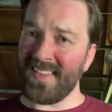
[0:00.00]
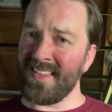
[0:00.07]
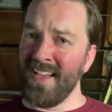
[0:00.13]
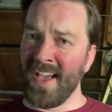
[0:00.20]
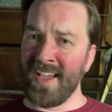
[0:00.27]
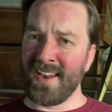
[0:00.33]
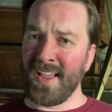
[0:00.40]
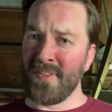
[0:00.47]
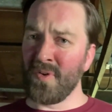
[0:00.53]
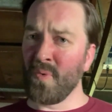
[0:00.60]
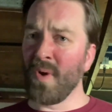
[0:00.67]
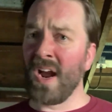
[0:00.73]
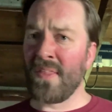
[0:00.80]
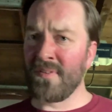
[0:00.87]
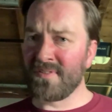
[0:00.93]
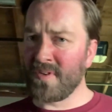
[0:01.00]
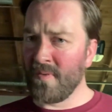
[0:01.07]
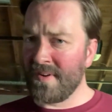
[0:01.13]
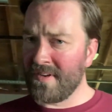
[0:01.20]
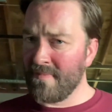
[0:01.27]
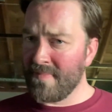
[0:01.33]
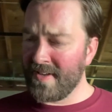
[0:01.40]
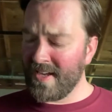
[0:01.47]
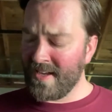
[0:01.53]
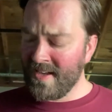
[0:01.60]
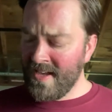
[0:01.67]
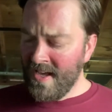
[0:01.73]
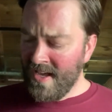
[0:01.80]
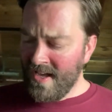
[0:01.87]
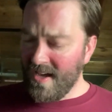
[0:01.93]
And either way, there's going to be
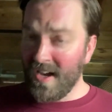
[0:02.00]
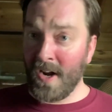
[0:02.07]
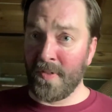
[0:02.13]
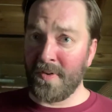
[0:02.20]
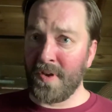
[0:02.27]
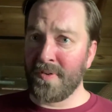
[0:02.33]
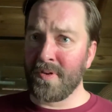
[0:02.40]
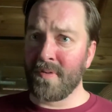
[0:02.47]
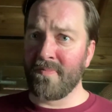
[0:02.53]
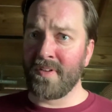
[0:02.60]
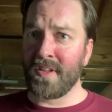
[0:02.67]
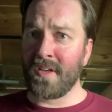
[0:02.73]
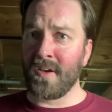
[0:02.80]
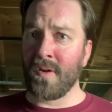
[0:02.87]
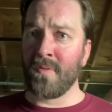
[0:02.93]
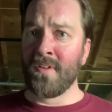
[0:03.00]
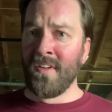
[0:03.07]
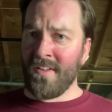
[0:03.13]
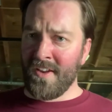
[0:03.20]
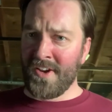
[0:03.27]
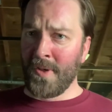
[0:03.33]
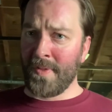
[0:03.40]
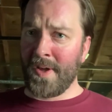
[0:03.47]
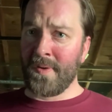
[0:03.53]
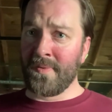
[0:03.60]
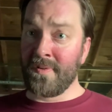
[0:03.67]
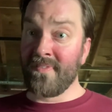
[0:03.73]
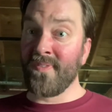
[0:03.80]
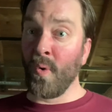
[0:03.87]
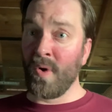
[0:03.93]
another YouTube video no later
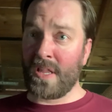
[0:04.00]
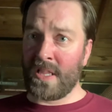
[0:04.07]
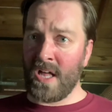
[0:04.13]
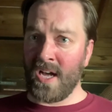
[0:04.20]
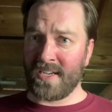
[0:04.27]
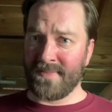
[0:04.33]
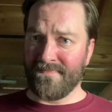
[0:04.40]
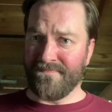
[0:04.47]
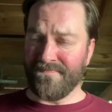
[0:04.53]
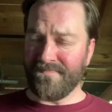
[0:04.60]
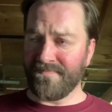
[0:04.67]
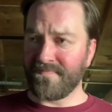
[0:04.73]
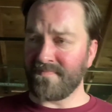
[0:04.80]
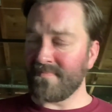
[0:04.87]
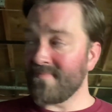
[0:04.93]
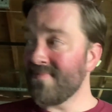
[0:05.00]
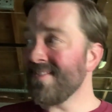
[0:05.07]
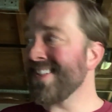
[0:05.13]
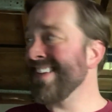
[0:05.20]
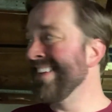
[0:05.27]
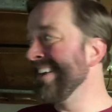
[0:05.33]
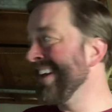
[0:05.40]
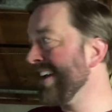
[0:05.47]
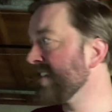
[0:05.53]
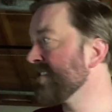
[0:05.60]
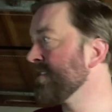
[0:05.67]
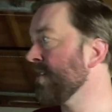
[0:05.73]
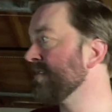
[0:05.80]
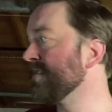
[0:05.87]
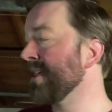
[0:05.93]
than 4 o'clock next
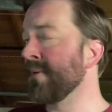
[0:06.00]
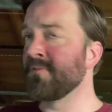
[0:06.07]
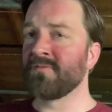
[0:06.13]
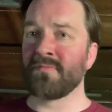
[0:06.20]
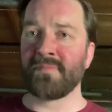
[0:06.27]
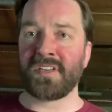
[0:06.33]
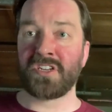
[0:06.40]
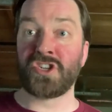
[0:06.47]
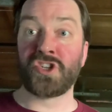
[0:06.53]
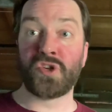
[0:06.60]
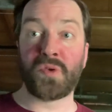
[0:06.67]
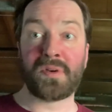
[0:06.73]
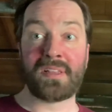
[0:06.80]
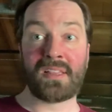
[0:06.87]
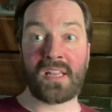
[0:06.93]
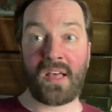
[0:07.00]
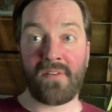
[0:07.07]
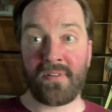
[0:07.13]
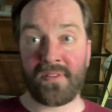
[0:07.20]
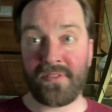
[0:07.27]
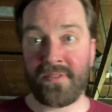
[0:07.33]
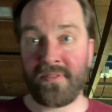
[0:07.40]
Thursday, which will be June 11th.